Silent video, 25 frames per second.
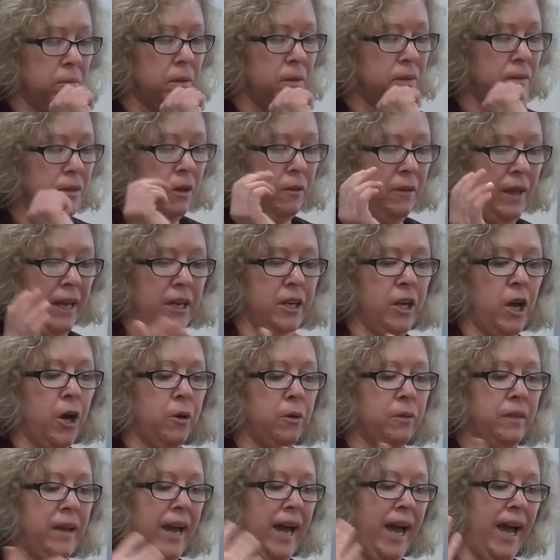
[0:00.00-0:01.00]
So they
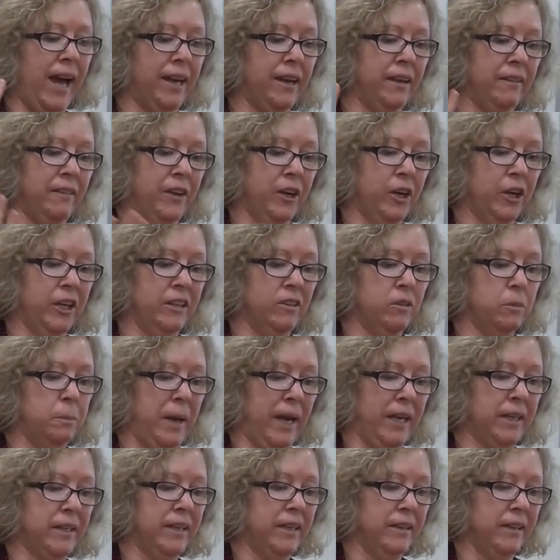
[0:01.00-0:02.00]
know that and they're
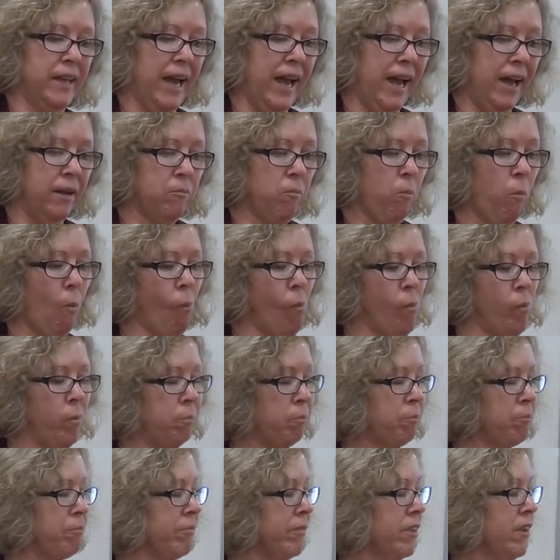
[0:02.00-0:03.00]
expecting that.
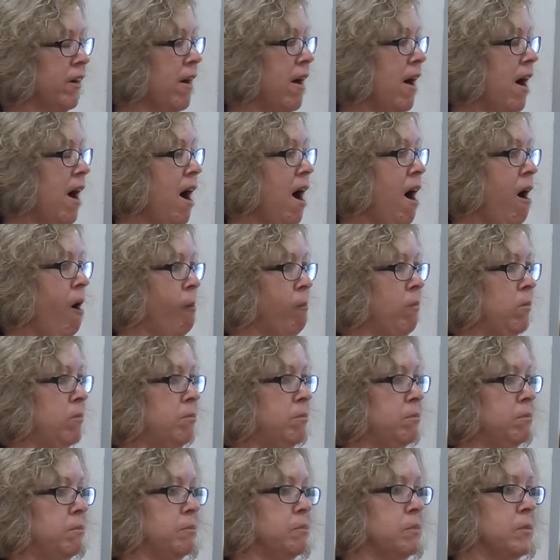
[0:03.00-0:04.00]

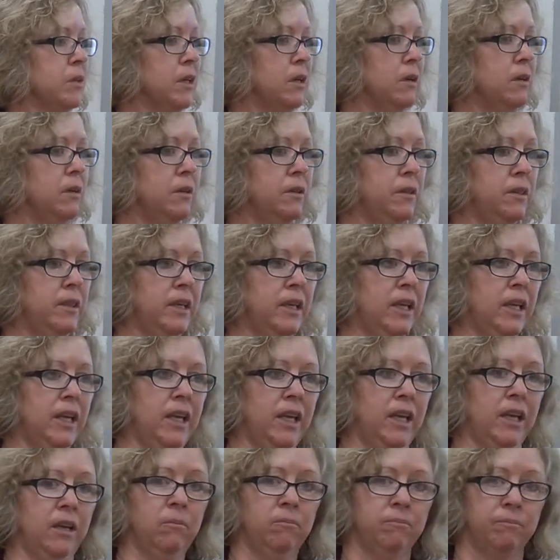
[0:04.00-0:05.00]

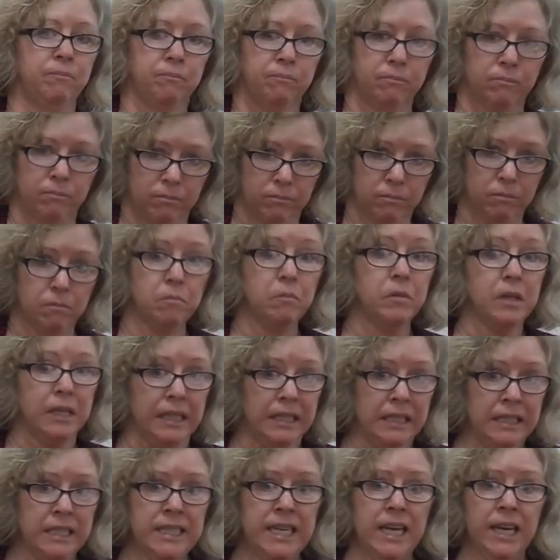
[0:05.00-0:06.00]
The
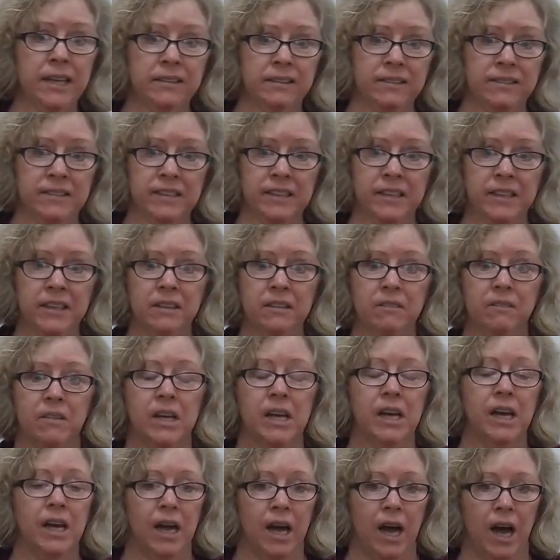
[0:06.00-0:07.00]
testing,
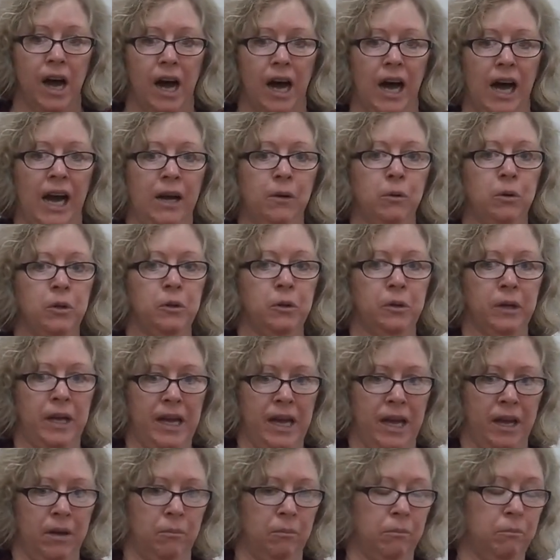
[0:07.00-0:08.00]
I
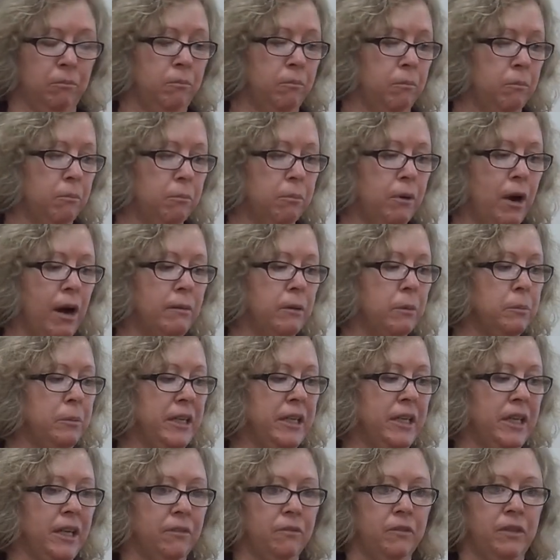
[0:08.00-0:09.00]
will
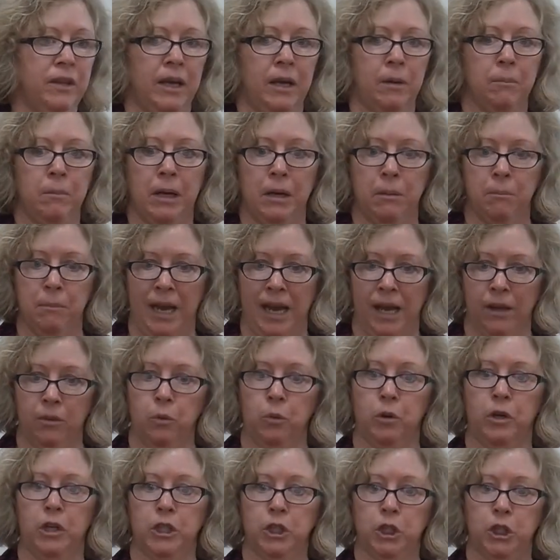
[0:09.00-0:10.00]
probably give them a math
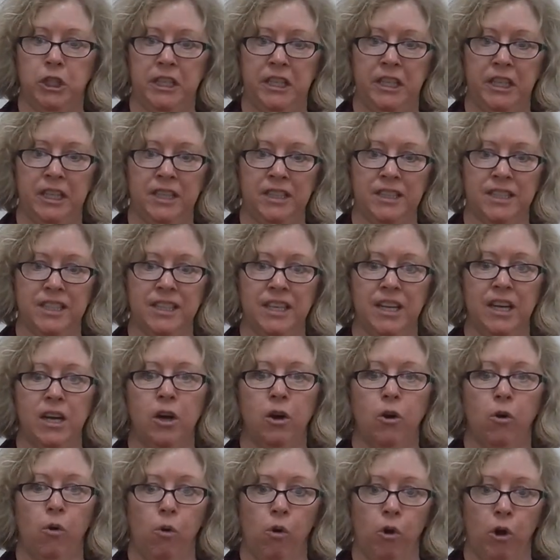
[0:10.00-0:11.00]
worksheet
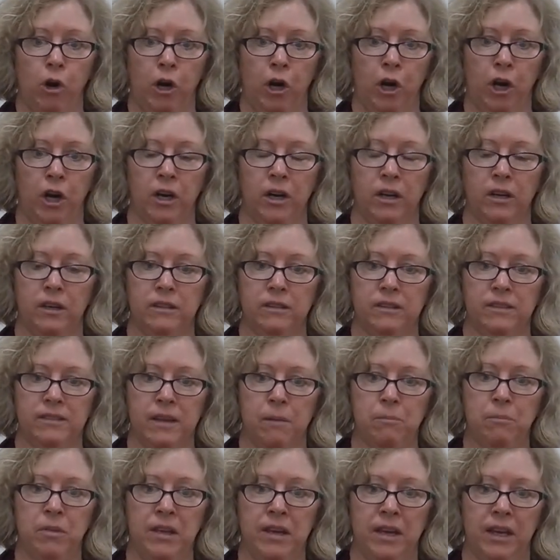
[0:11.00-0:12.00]
or
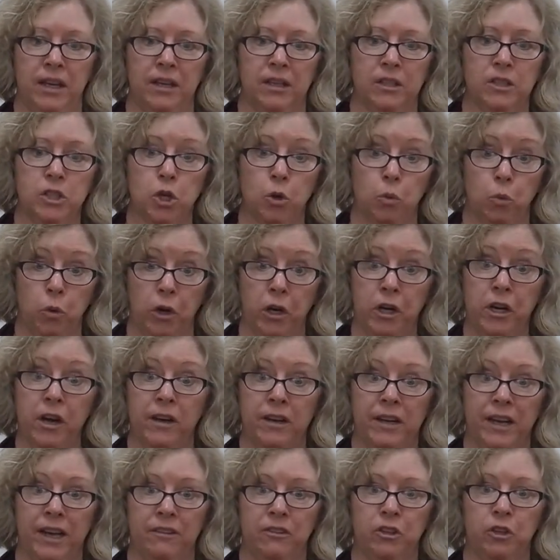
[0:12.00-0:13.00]
something to work
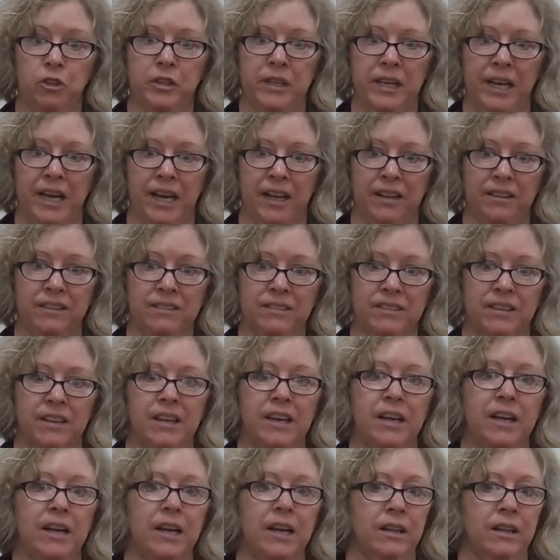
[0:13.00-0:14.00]
on at their desk,
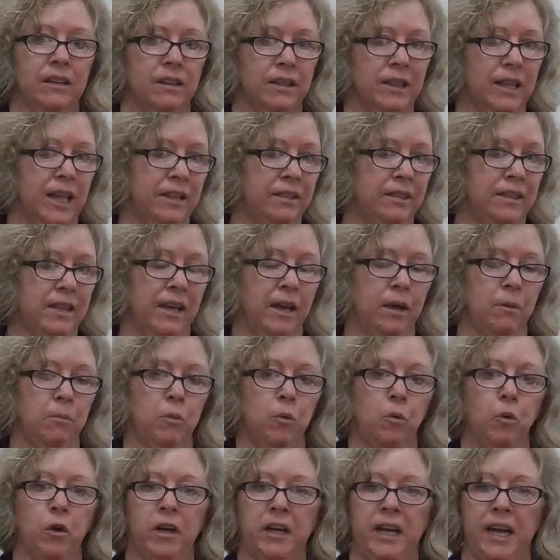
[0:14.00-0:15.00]
let
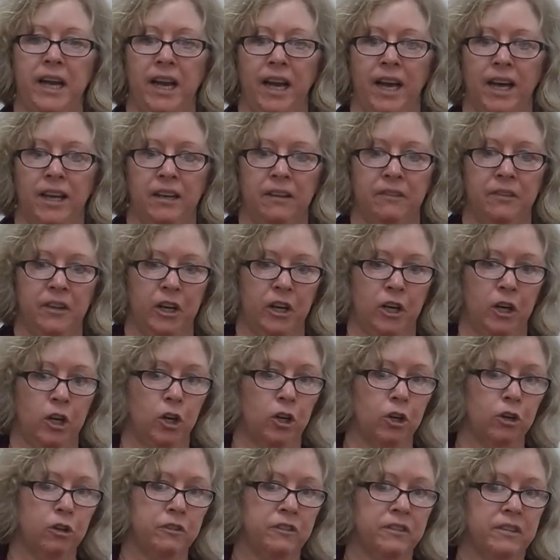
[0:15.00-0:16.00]
them work ahead in their
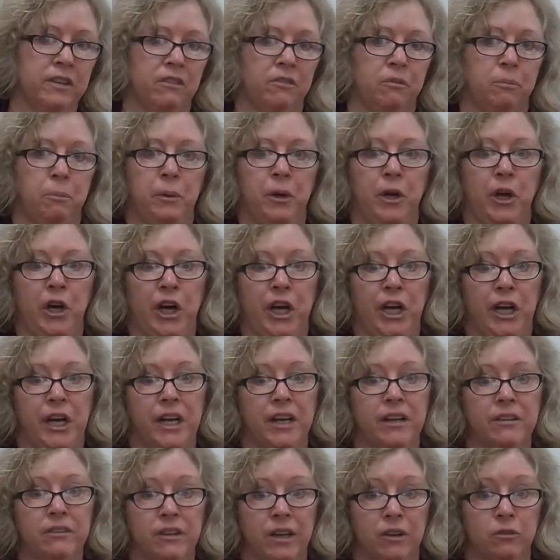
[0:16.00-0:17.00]
cursive
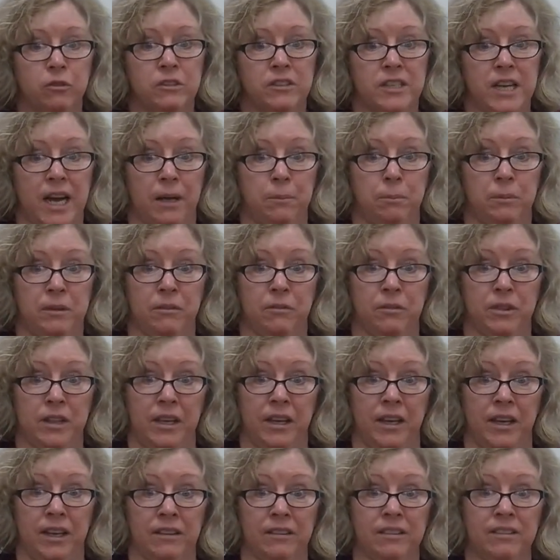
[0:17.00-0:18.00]
book, those types of
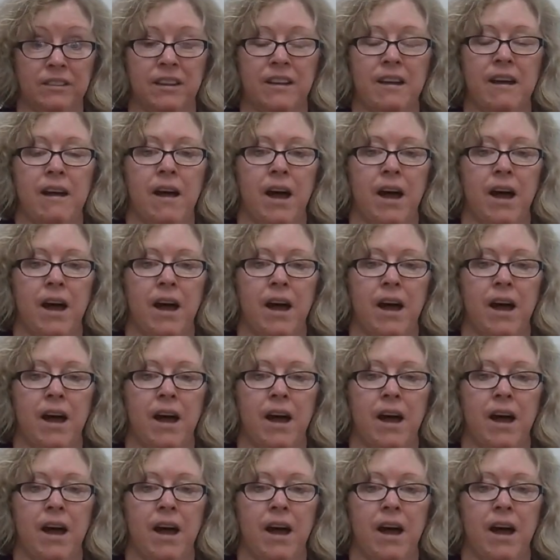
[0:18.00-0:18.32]
things,